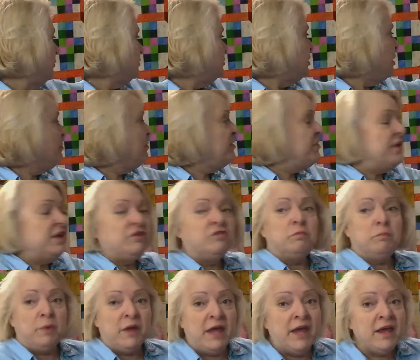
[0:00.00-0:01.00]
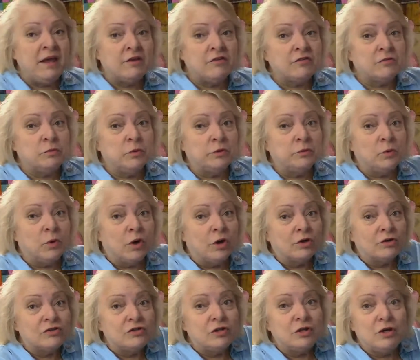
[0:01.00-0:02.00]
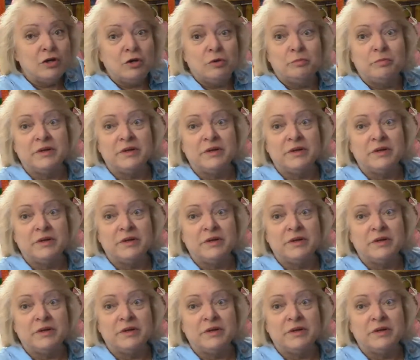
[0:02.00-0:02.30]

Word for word: some of these pinks would work too